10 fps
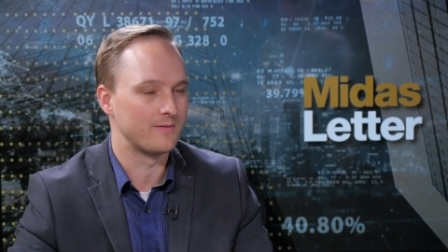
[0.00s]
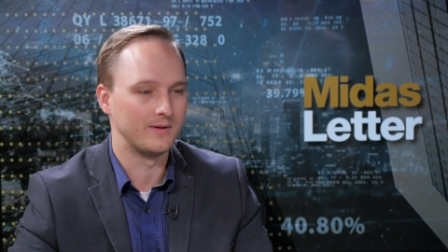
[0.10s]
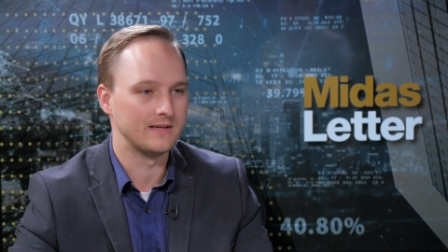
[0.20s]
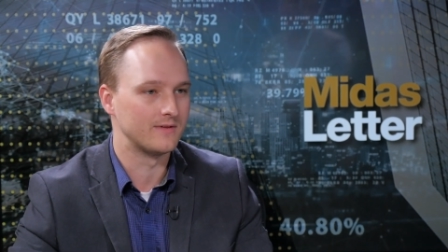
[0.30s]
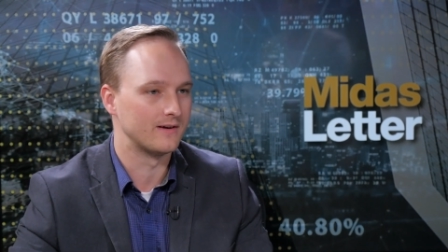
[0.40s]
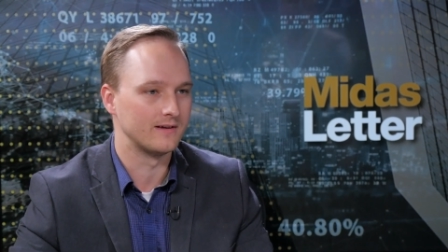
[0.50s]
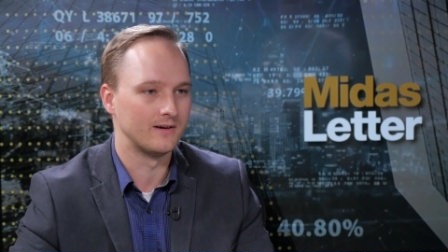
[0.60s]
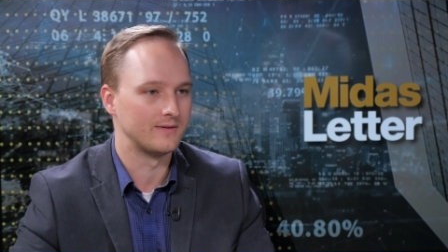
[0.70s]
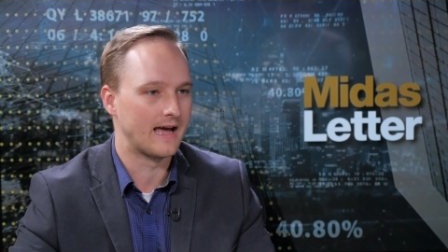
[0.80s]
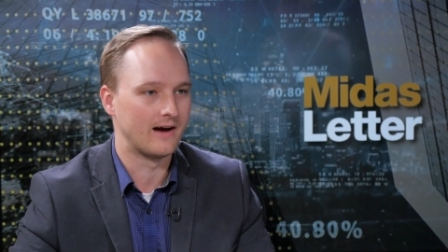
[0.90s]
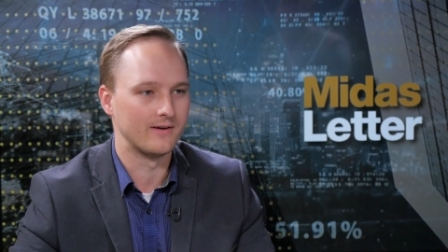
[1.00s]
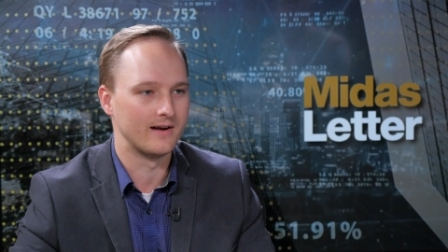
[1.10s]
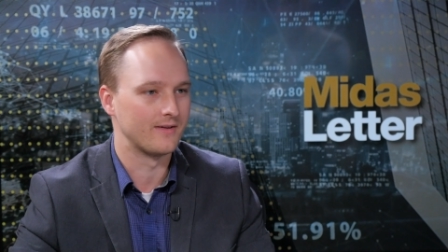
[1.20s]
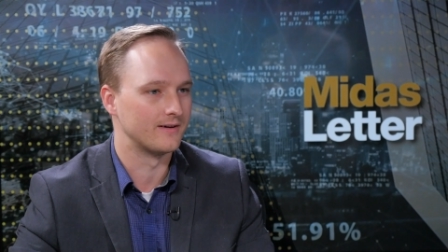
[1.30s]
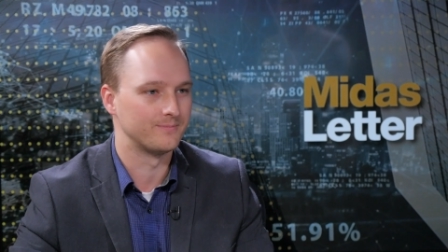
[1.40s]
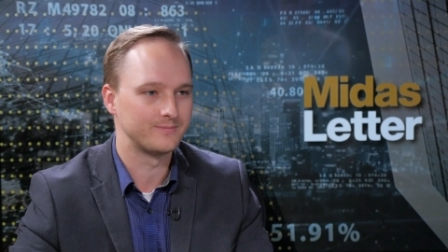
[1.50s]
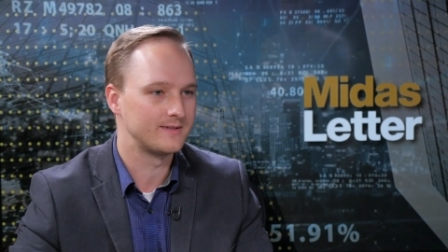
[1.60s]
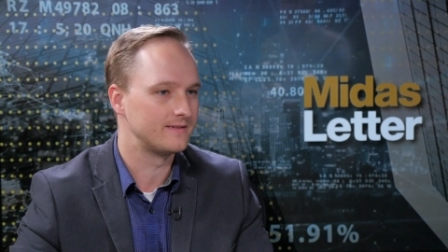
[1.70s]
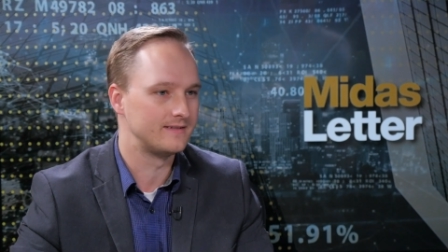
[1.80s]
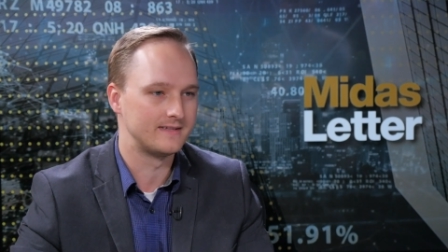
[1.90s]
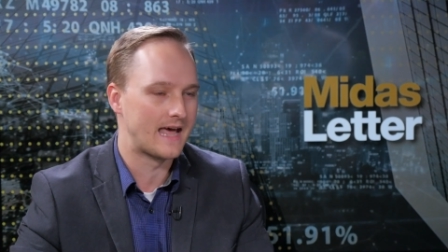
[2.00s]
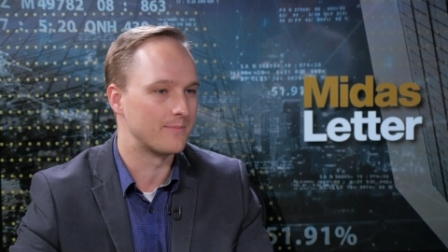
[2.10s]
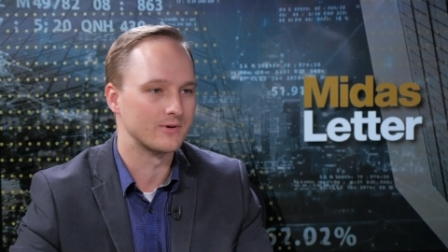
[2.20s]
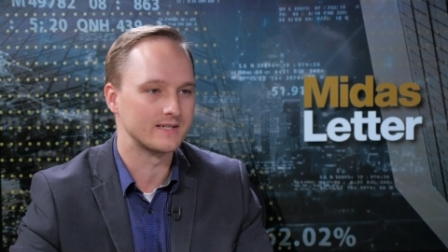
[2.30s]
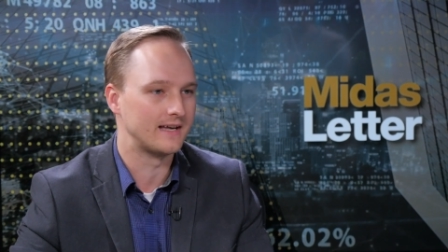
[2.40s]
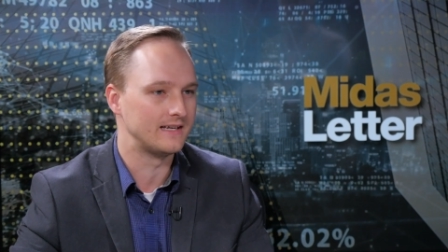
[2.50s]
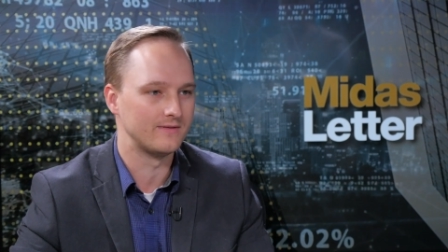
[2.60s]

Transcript: I believe they're, you know, down another 10%